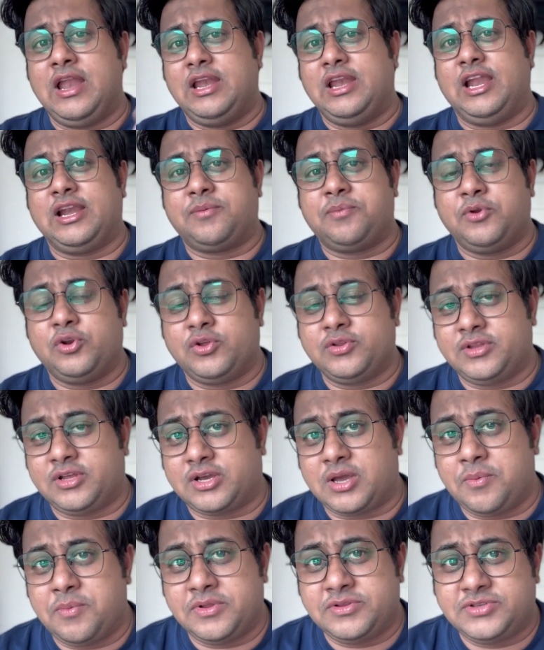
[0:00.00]
let me know in the
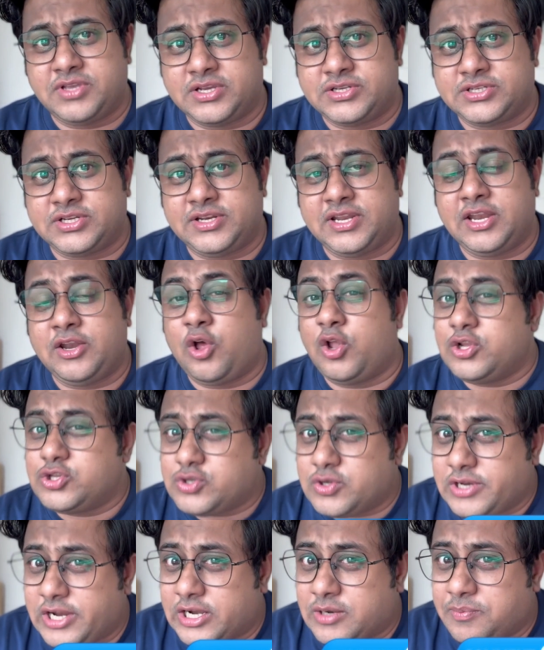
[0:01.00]
comment section, and
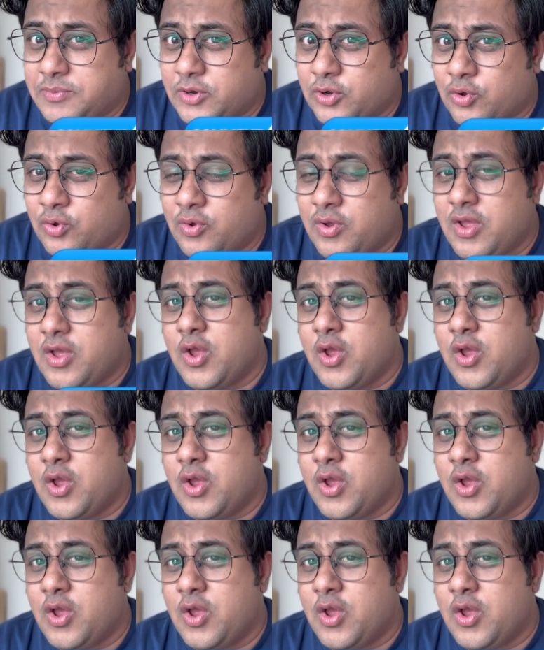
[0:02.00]
also let me know